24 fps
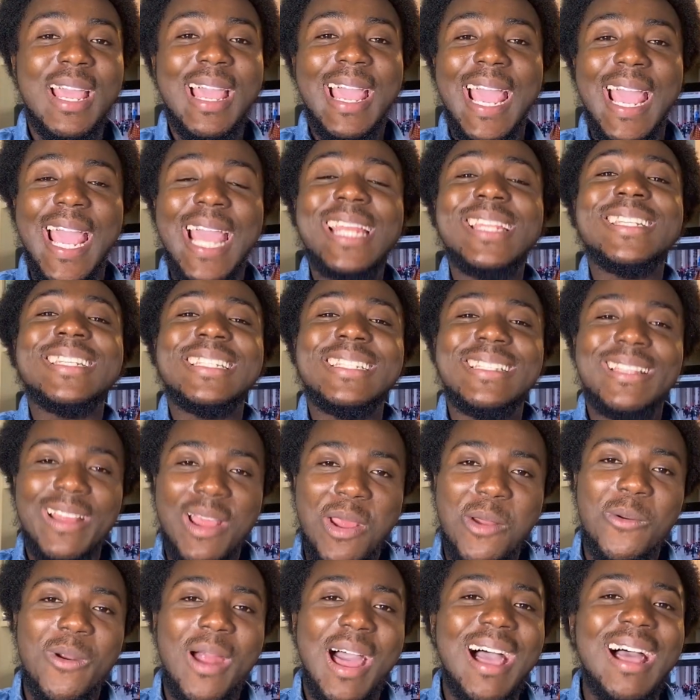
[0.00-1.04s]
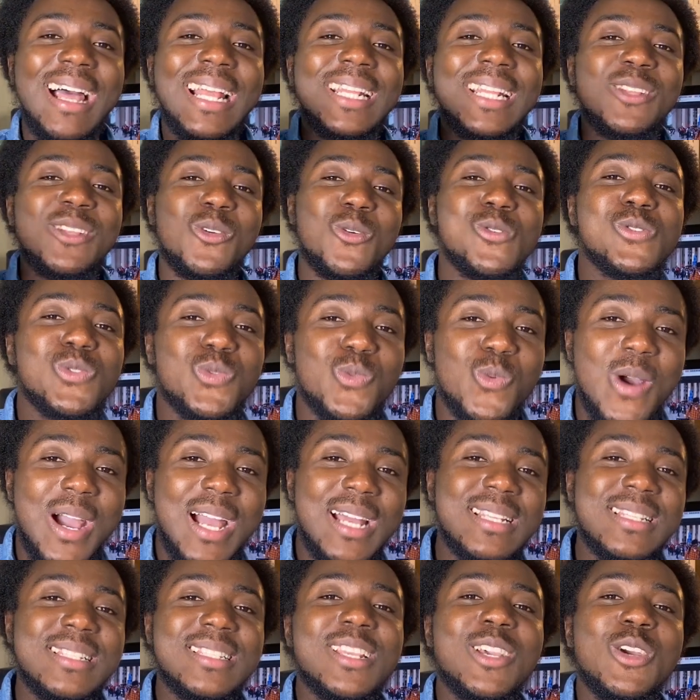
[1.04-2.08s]
and there are those
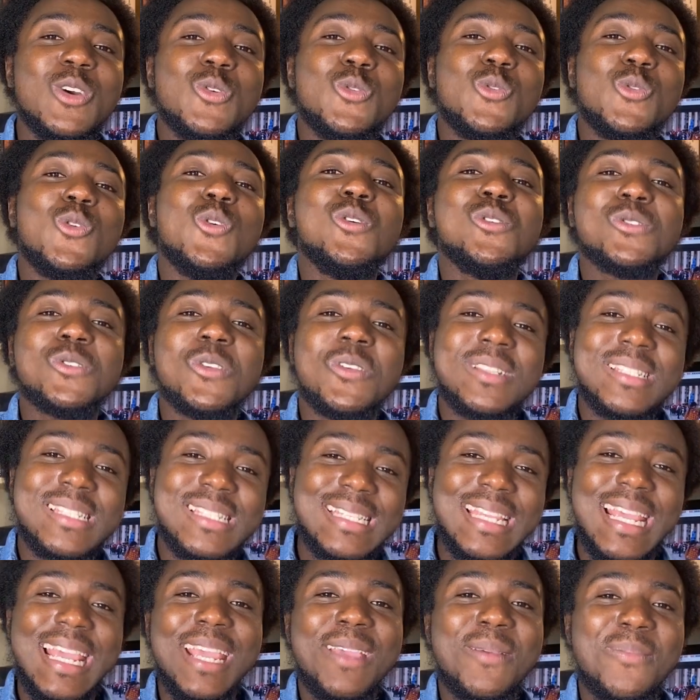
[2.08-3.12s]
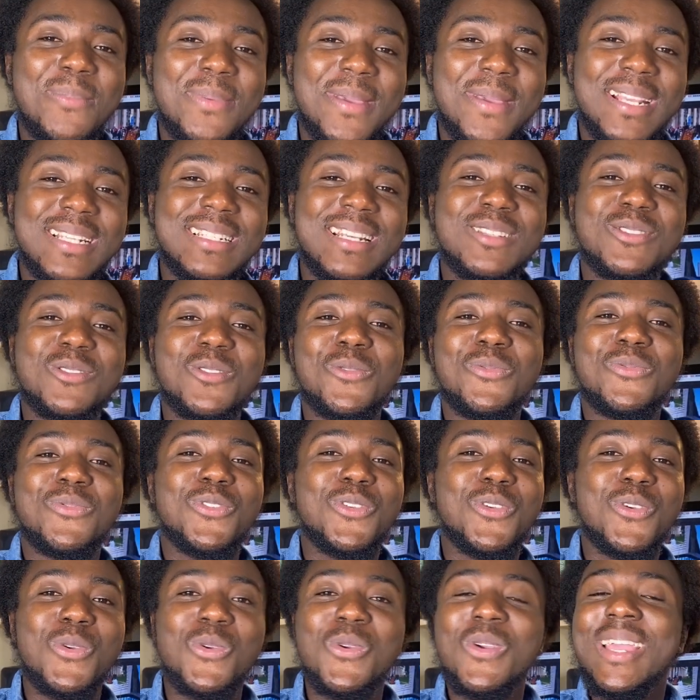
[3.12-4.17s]
ones who also take pictures of
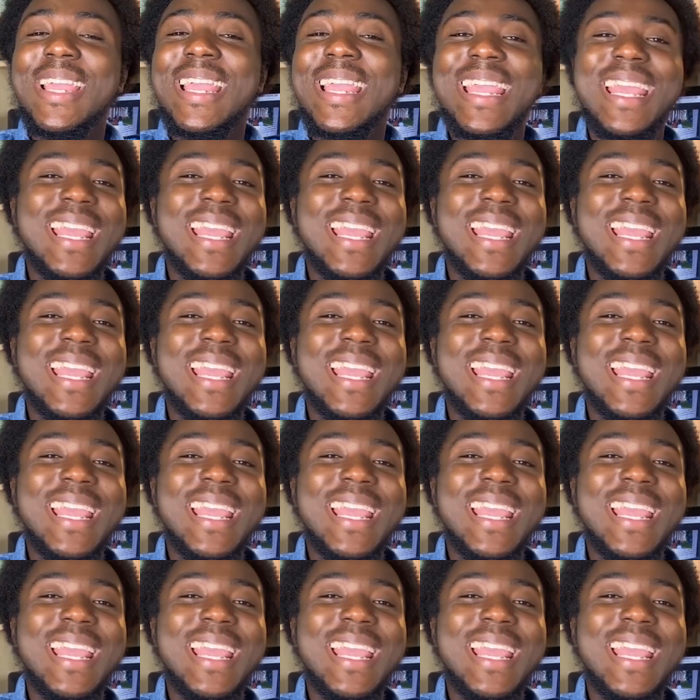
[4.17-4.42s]
you